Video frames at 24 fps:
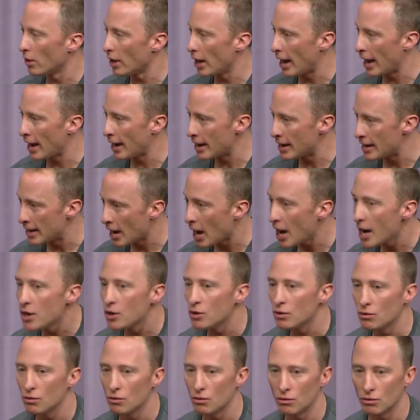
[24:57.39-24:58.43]
at
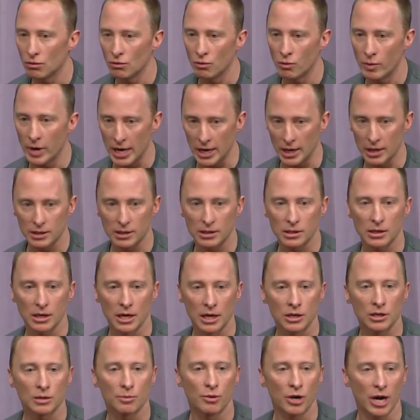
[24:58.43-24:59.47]
9 weeks
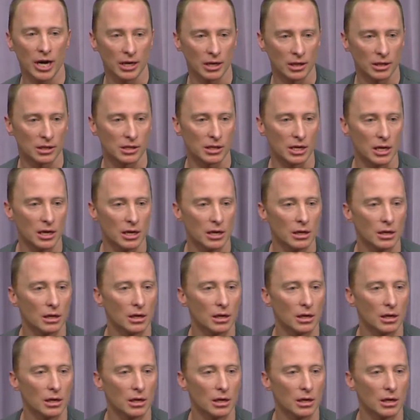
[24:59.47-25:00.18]
into pregnancy,